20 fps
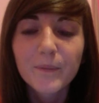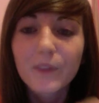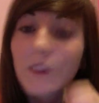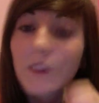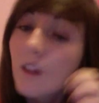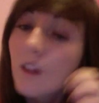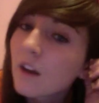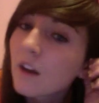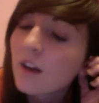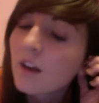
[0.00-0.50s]

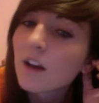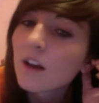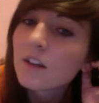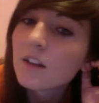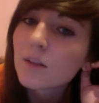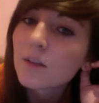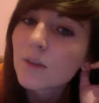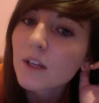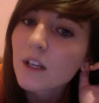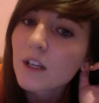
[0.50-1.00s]
look, I
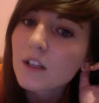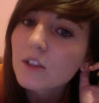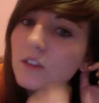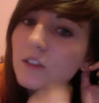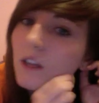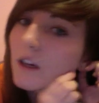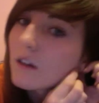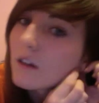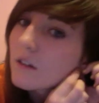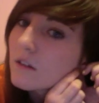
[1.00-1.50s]
took my gauges
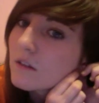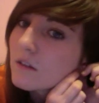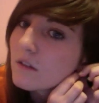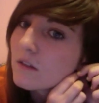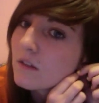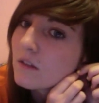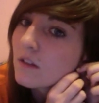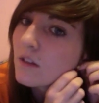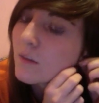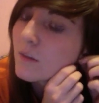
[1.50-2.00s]
out,
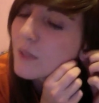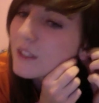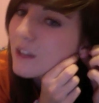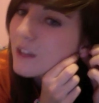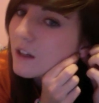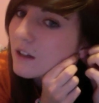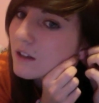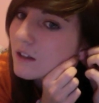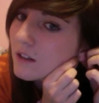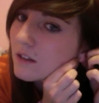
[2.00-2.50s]
or my
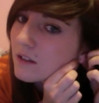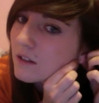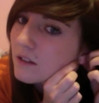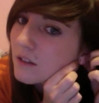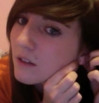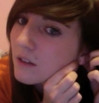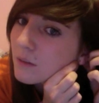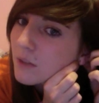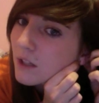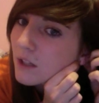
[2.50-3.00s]
tunnels.
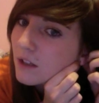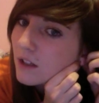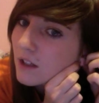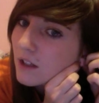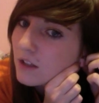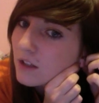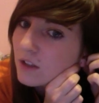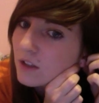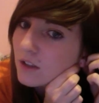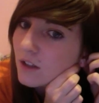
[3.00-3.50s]
I'm done
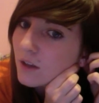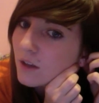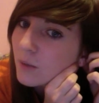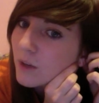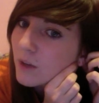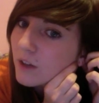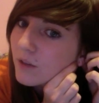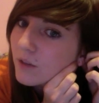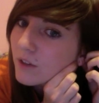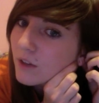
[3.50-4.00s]
gauging. I'm
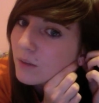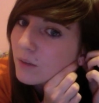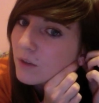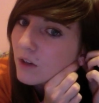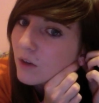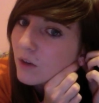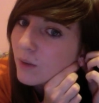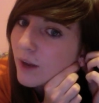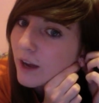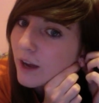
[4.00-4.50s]
waiting for them to
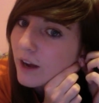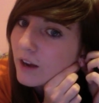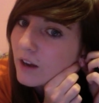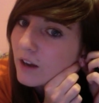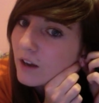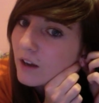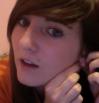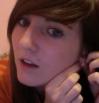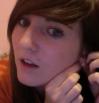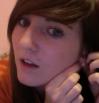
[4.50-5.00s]
go back
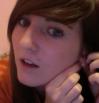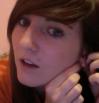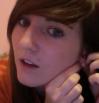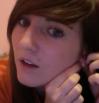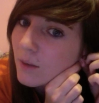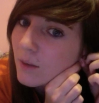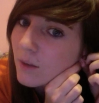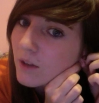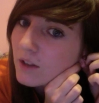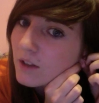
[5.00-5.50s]

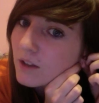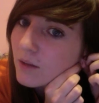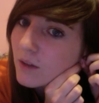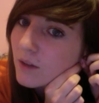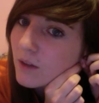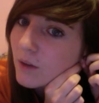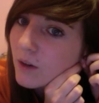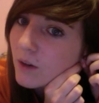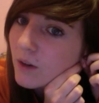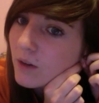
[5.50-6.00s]
because I
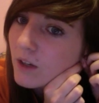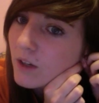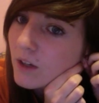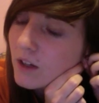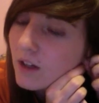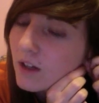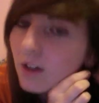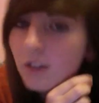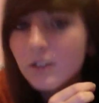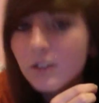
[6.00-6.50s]
want to wear real
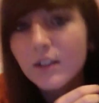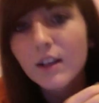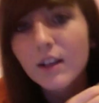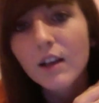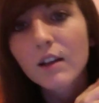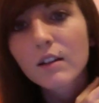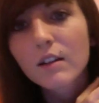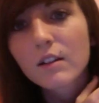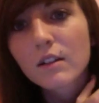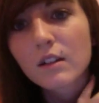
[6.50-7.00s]
earrings
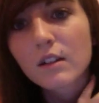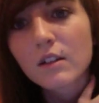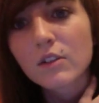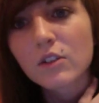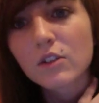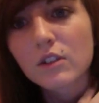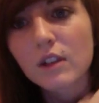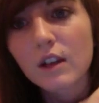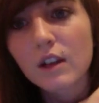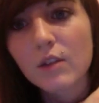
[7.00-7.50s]
again and
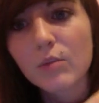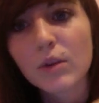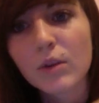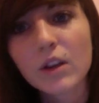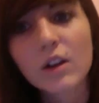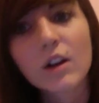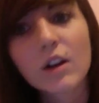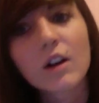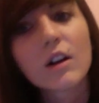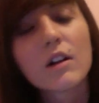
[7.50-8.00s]
just kind of be
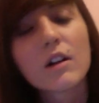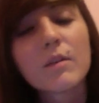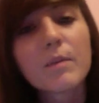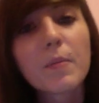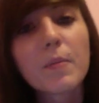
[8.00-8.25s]
a girl.